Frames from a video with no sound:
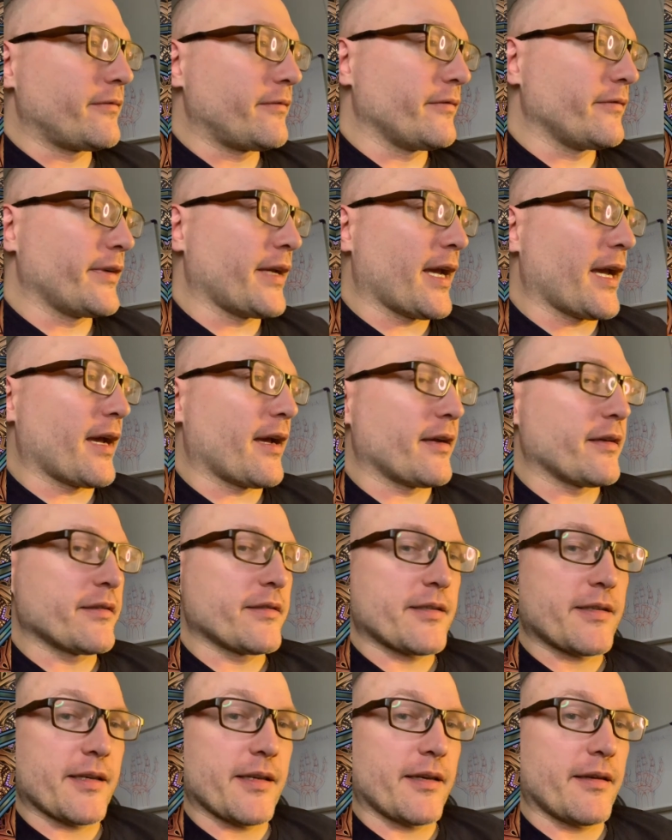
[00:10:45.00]
Yeah,
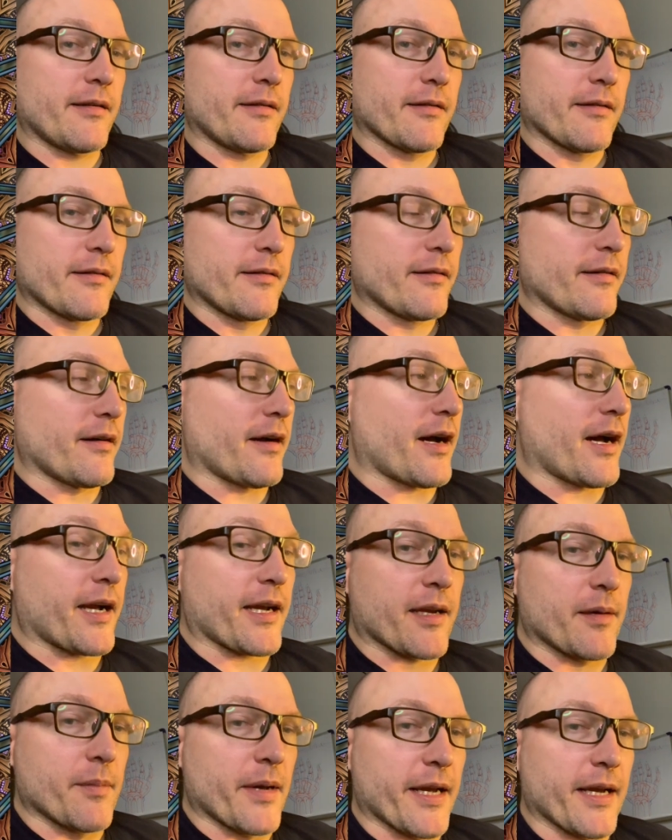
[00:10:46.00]
see, I
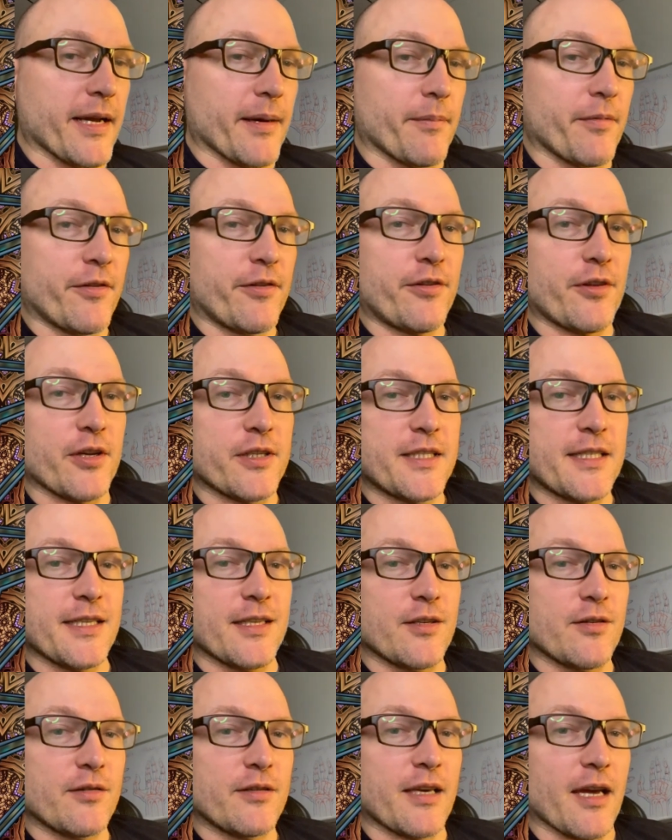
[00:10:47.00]
can make up 30
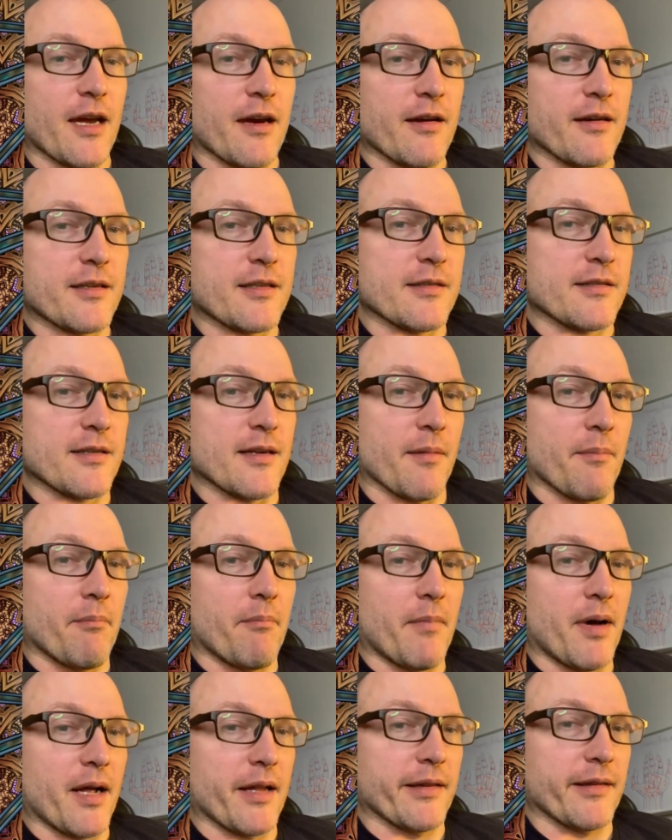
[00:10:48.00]
new characters in a
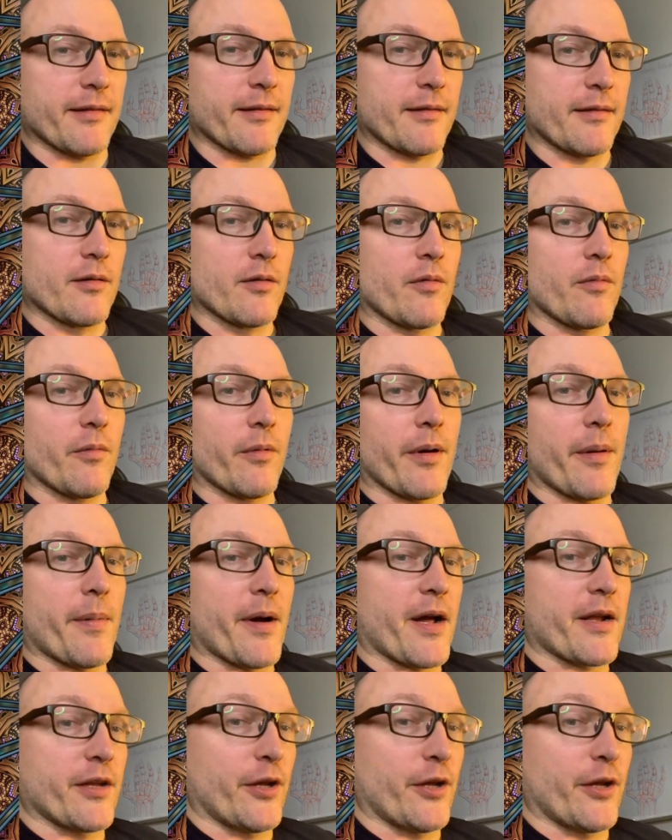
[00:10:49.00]
month. What about